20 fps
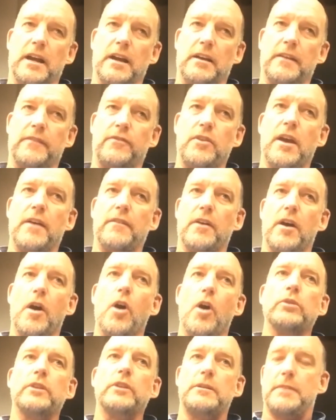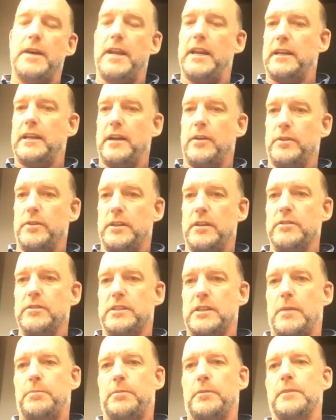if you have only Medicare with no
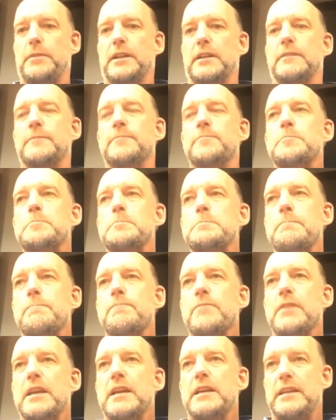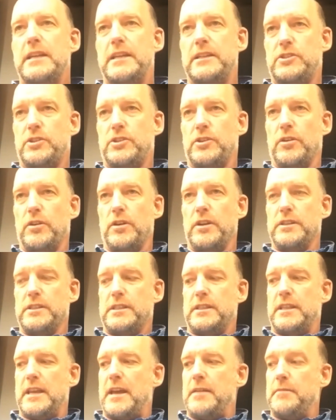supplemental
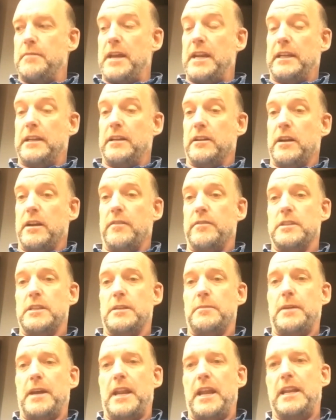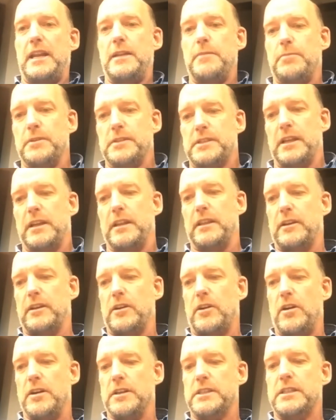insurance, then Medicare covers about 80% of the
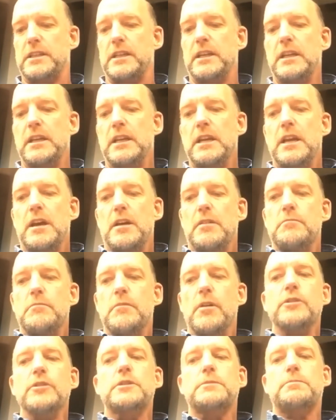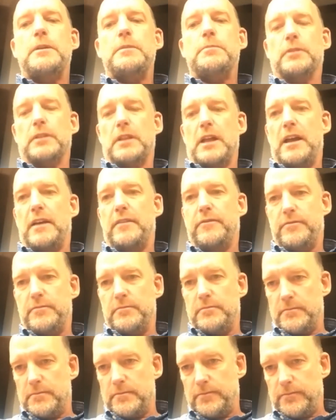cost. Most people have
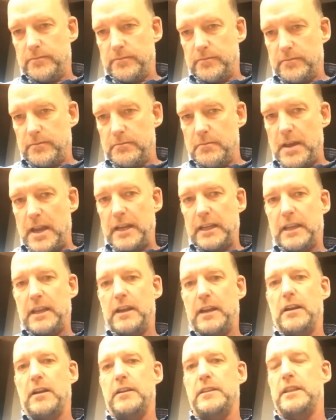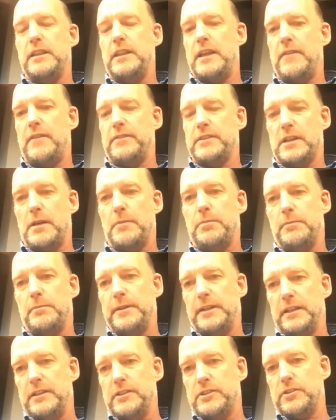Medicare, and then they have a
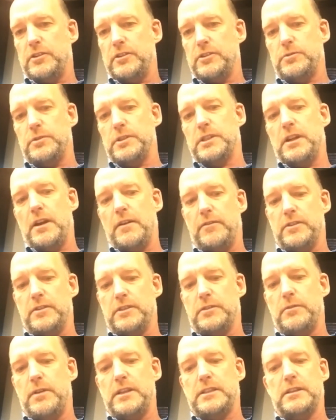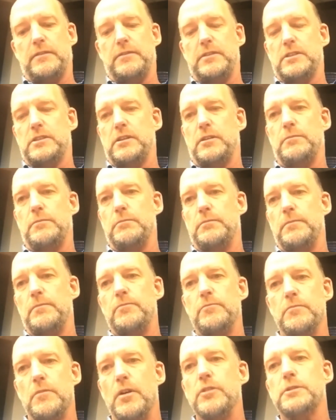supplemental insurance which covers the rest of it. So
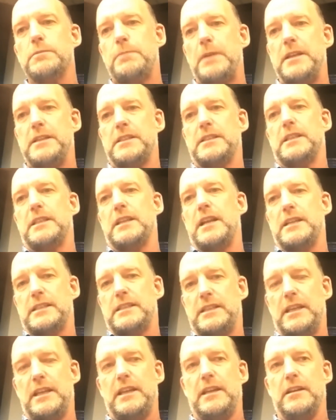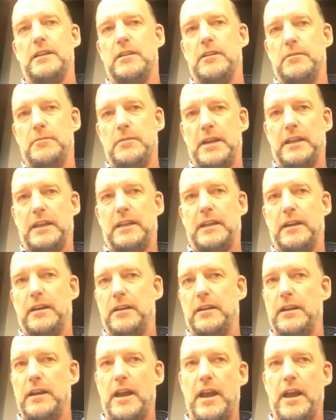most patients that I see on Medicare